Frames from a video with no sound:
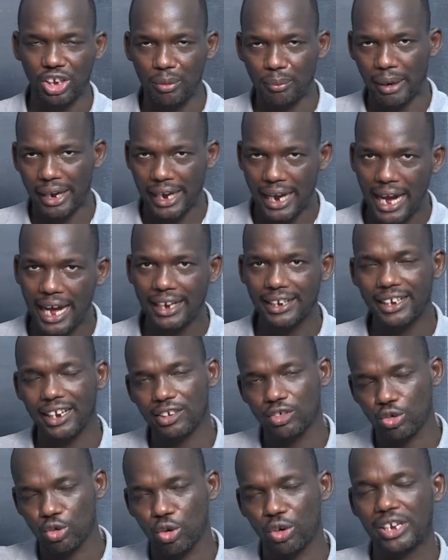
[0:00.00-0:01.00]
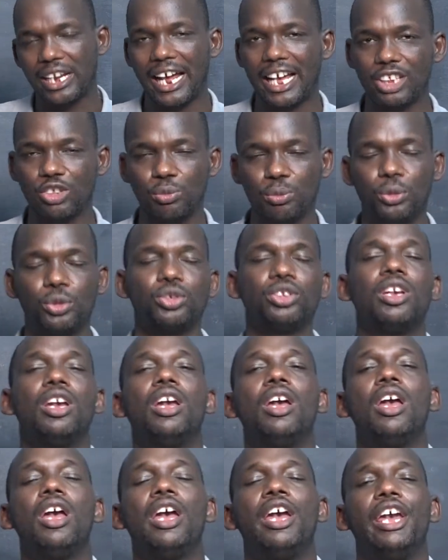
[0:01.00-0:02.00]
in my heart that God has put
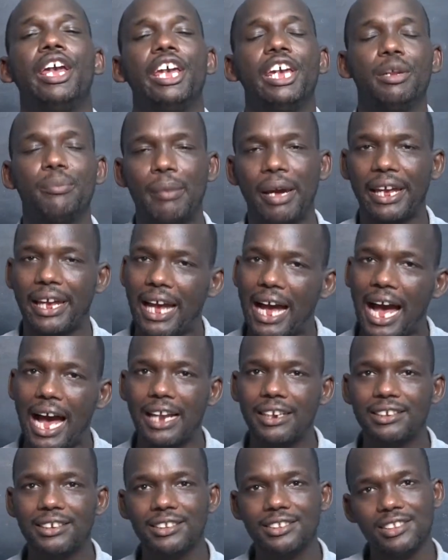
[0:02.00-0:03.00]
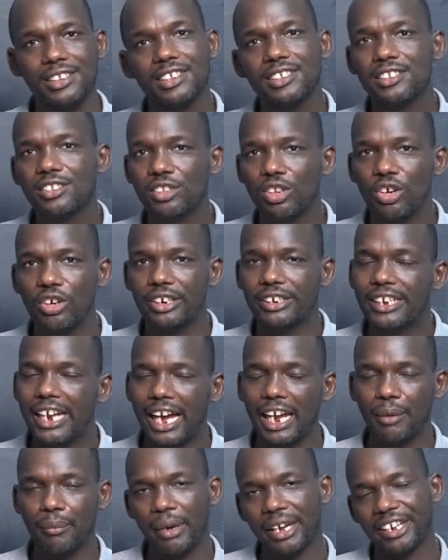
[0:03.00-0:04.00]
in my heart since long
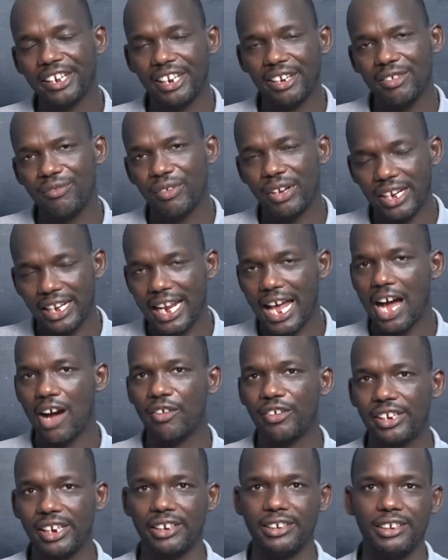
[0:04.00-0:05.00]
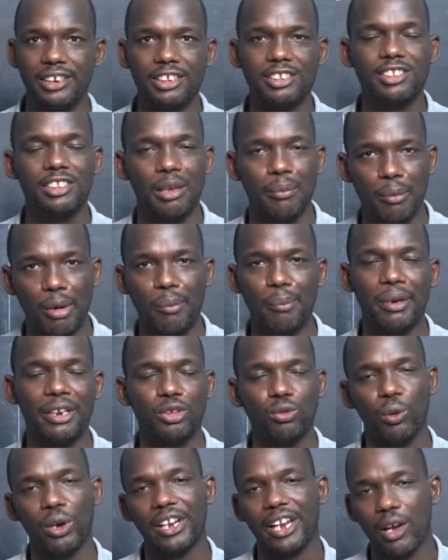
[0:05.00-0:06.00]
time, and even now that is the
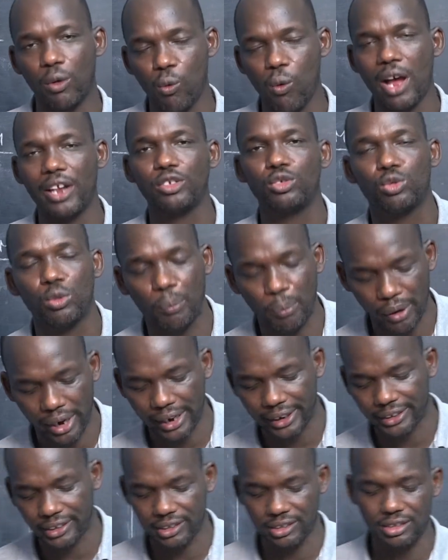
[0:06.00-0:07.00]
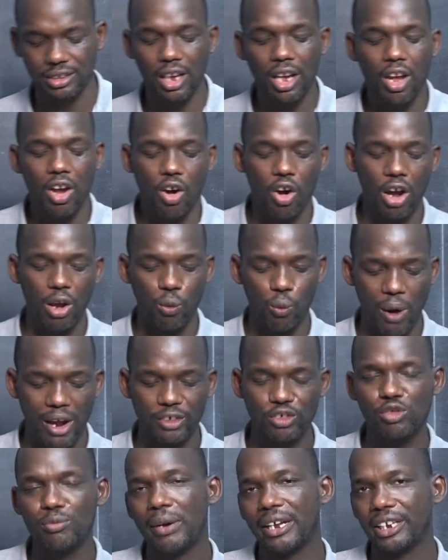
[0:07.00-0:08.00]
moment when I want to practice or I
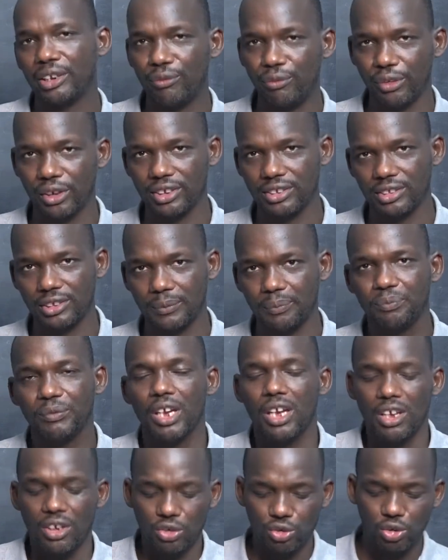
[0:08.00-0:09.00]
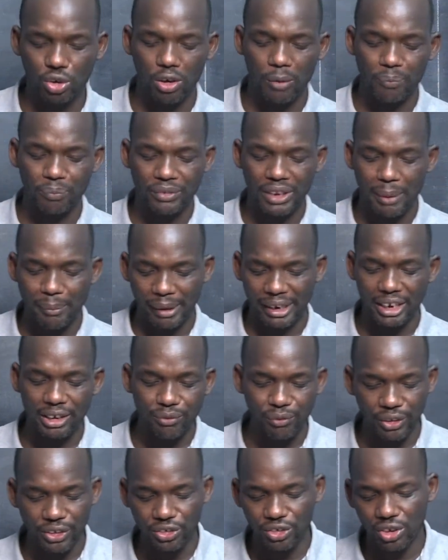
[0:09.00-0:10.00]
want to manifest. So the main
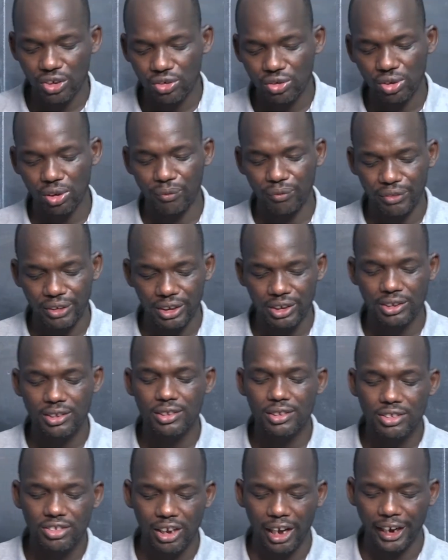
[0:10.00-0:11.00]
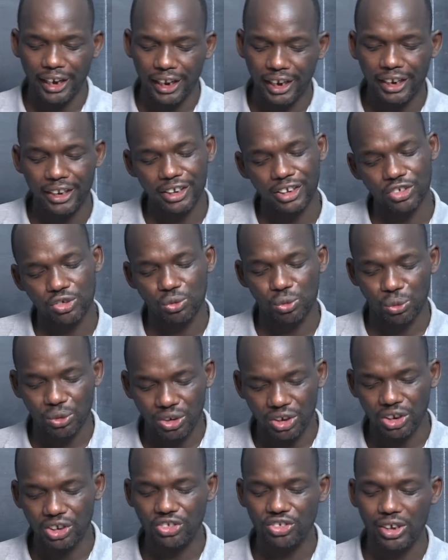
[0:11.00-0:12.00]
visions of this channel is to
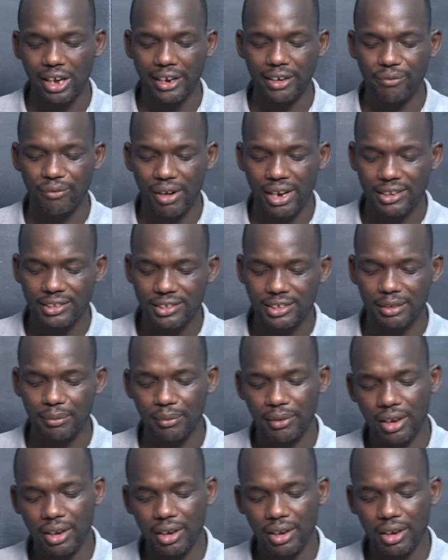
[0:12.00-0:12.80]
teach advanced